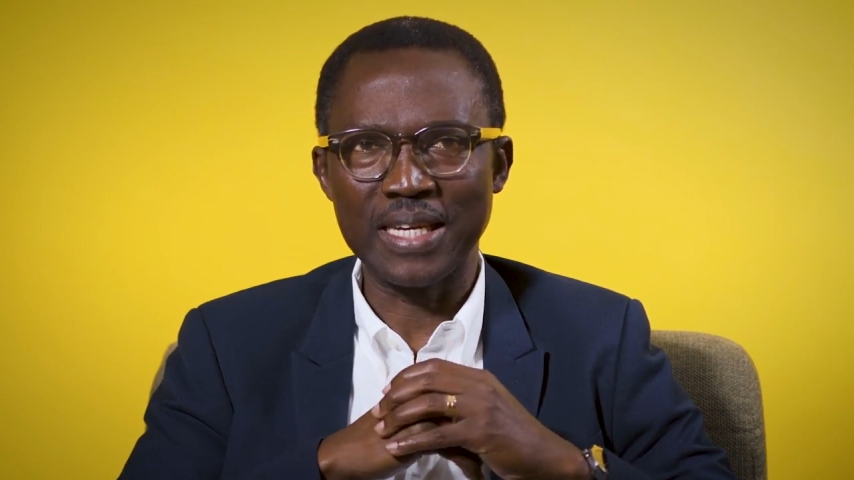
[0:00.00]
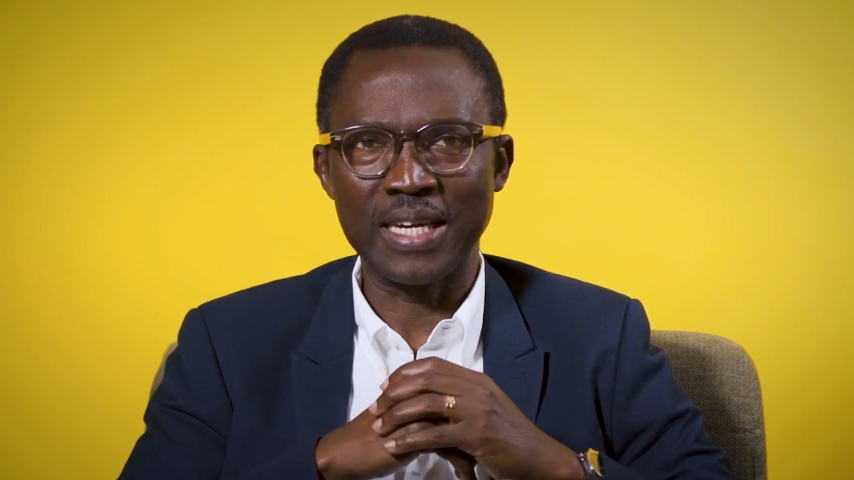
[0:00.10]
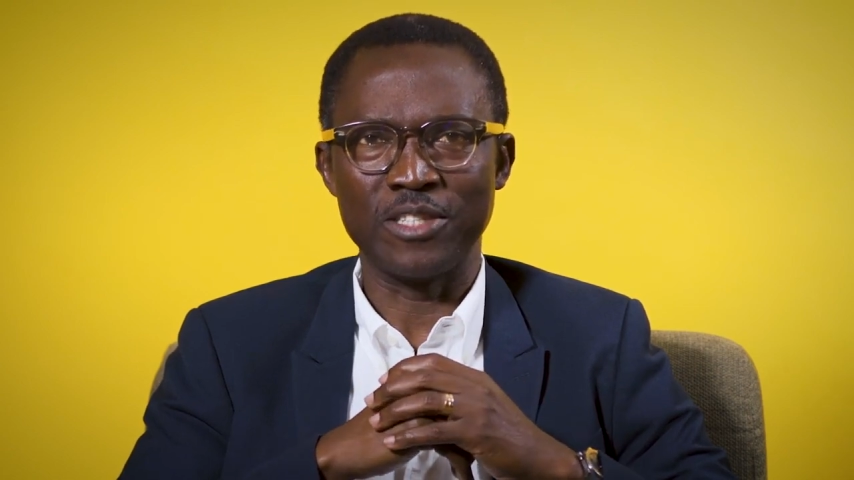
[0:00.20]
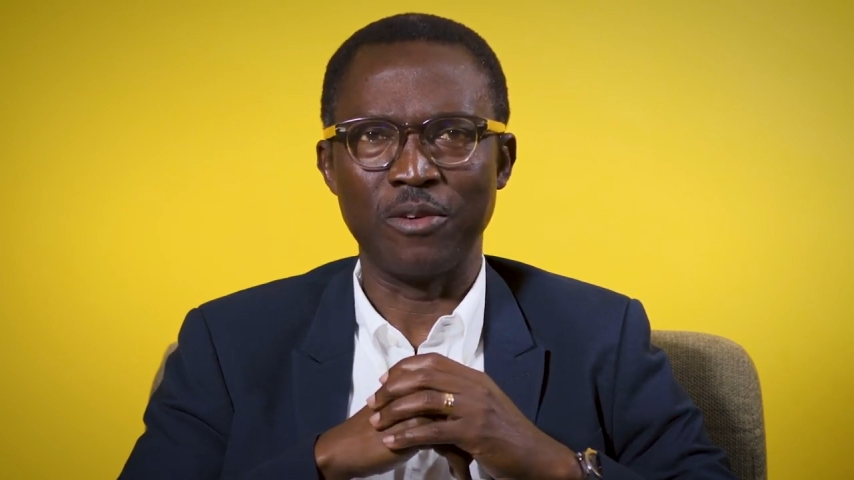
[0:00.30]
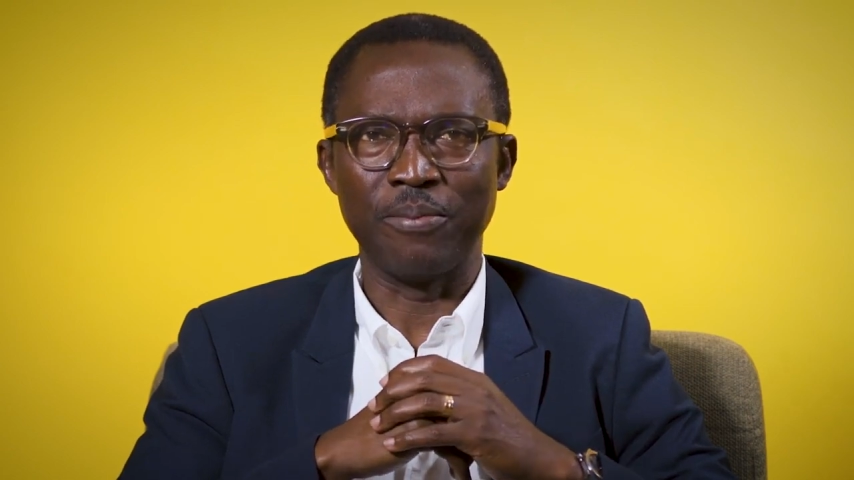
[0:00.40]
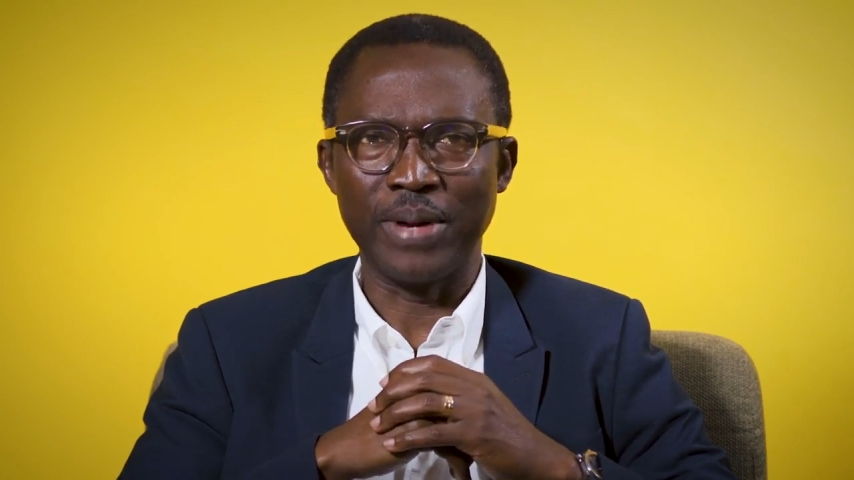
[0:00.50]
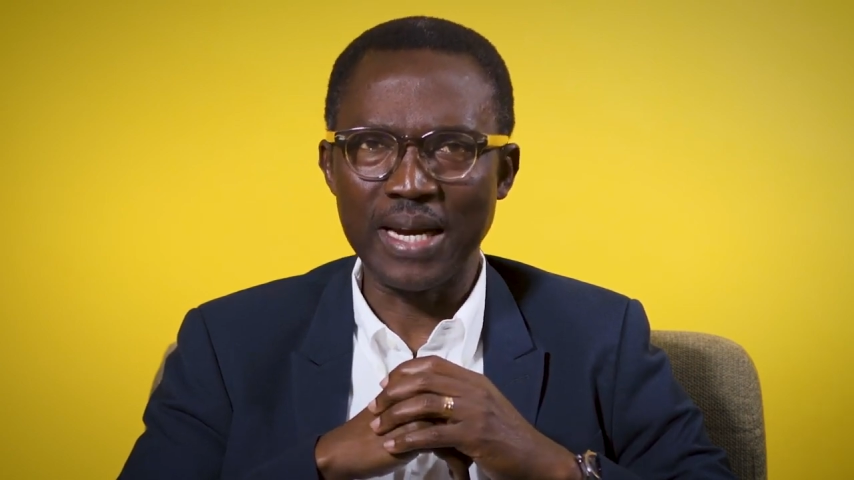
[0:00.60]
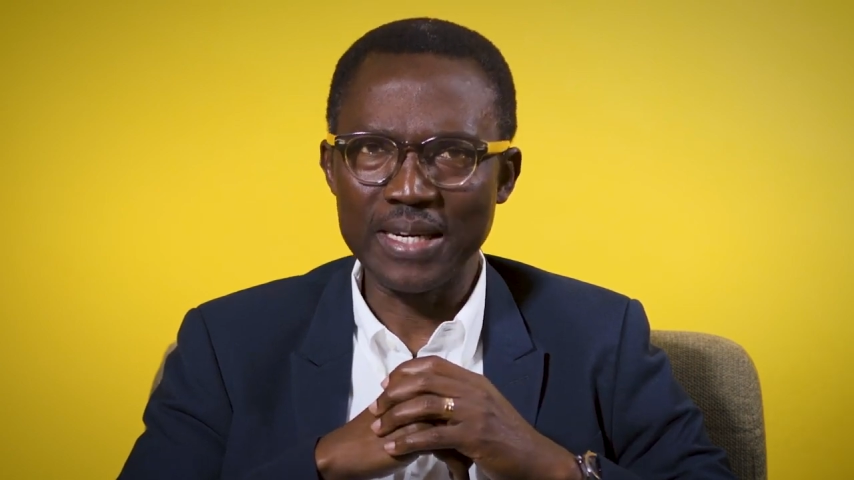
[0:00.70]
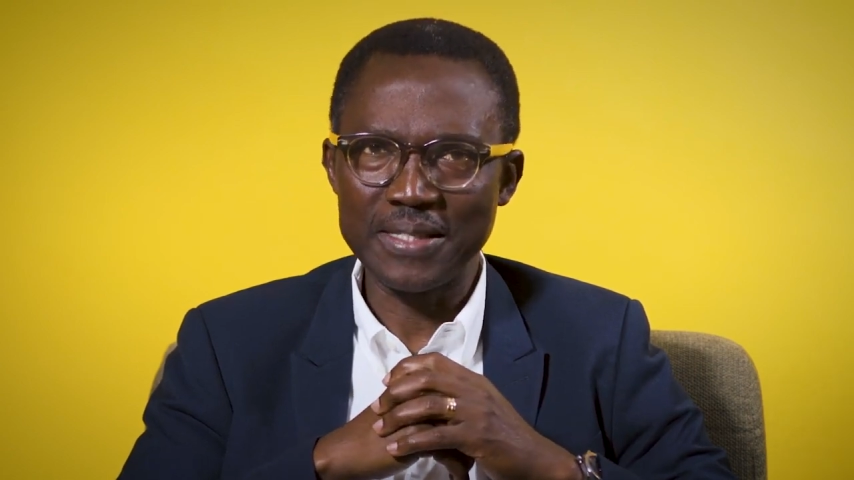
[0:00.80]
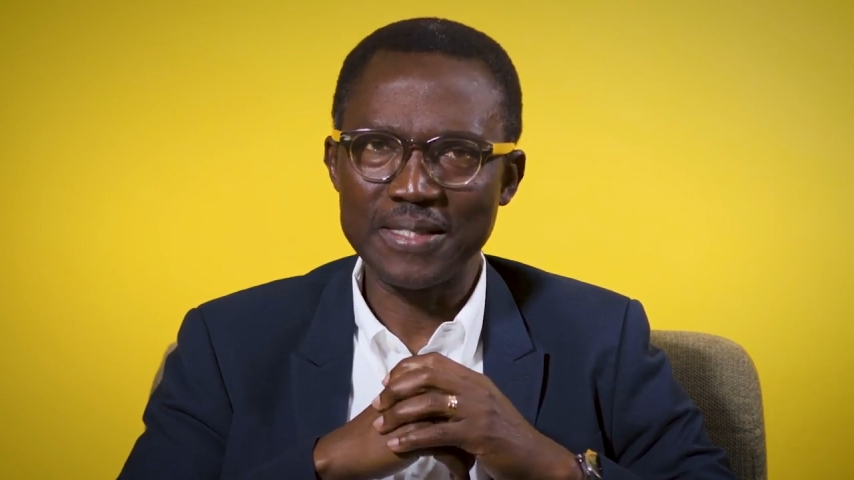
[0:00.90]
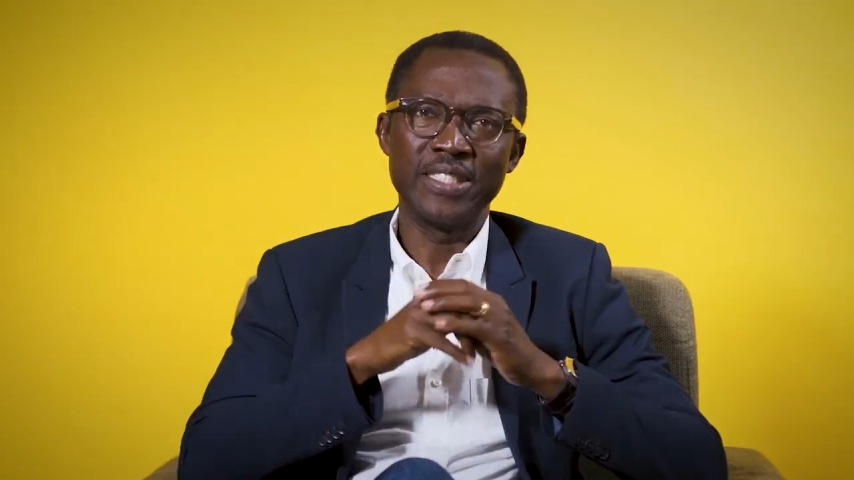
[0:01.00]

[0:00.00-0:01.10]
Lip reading: and the unbanked,